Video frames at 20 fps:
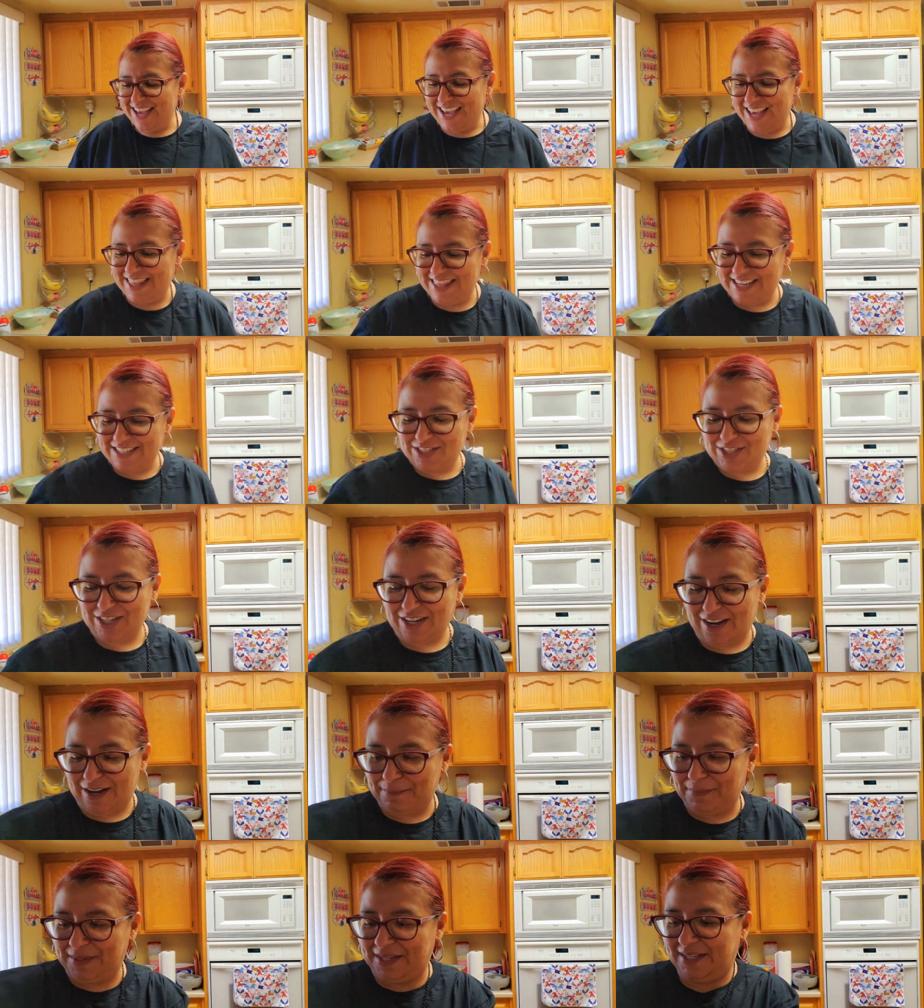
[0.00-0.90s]
And then she
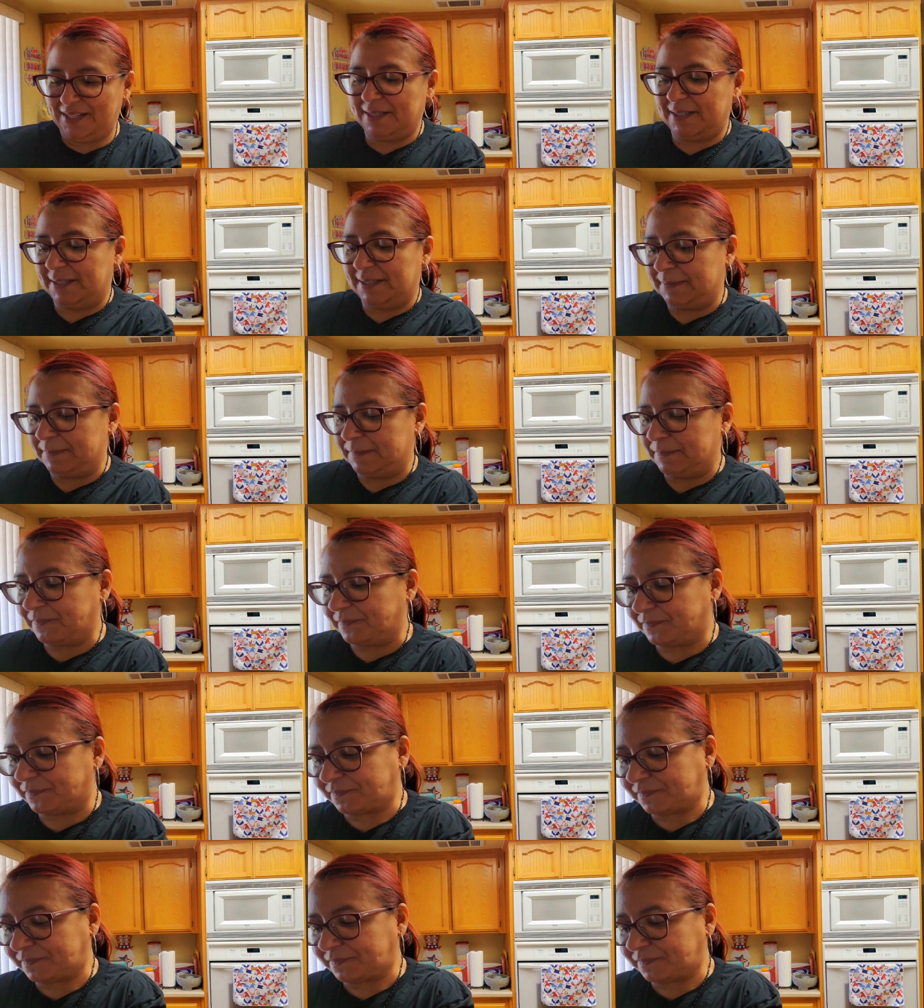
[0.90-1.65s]
got me, um,